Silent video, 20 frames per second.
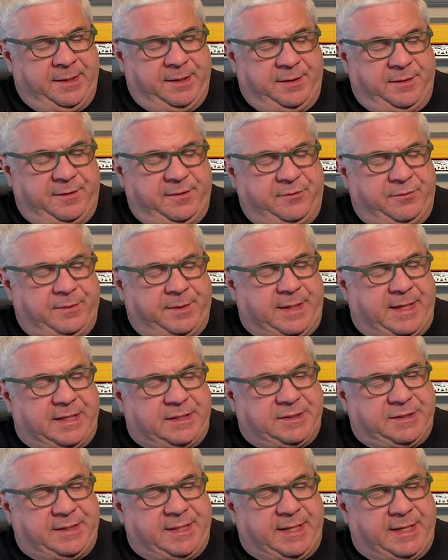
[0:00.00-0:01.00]
This one
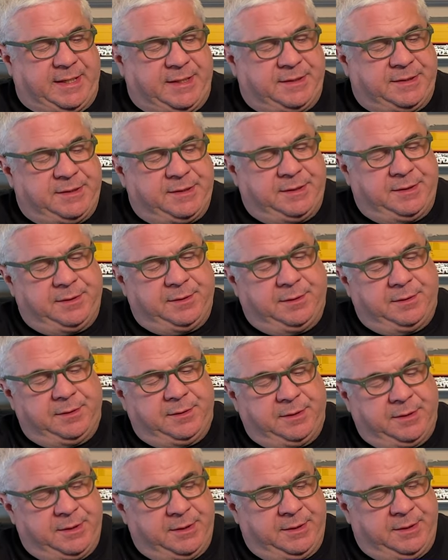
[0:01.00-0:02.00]
actually has
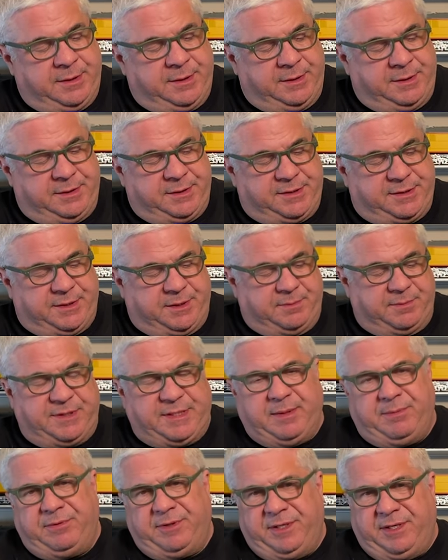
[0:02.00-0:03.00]
some
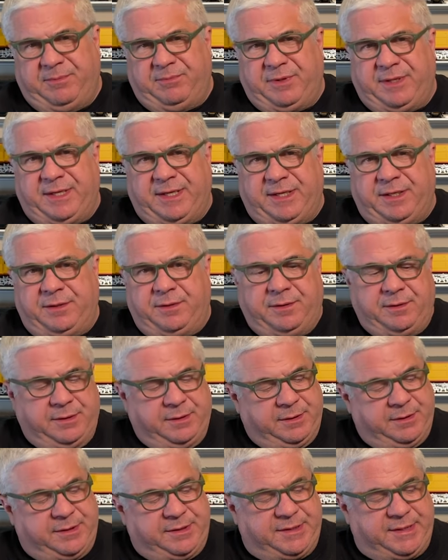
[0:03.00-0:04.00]
separately applied
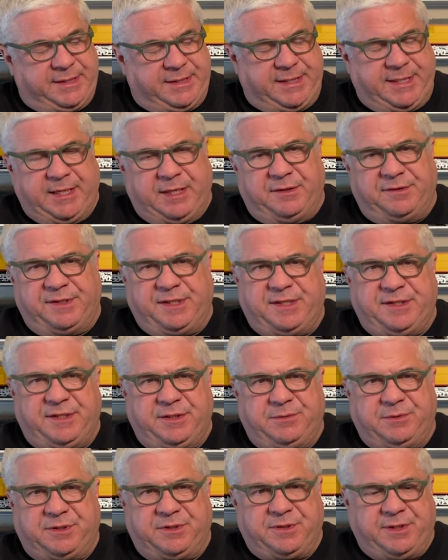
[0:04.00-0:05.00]
decals. I guess
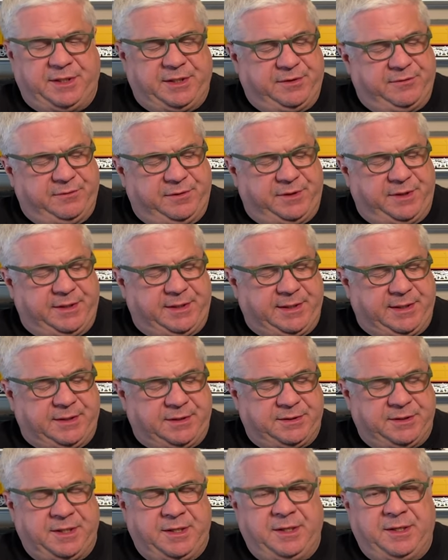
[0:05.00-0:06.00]
these were transfer
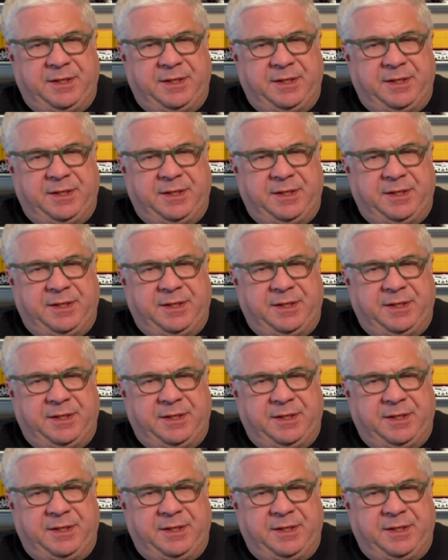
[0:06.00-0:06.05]
decals.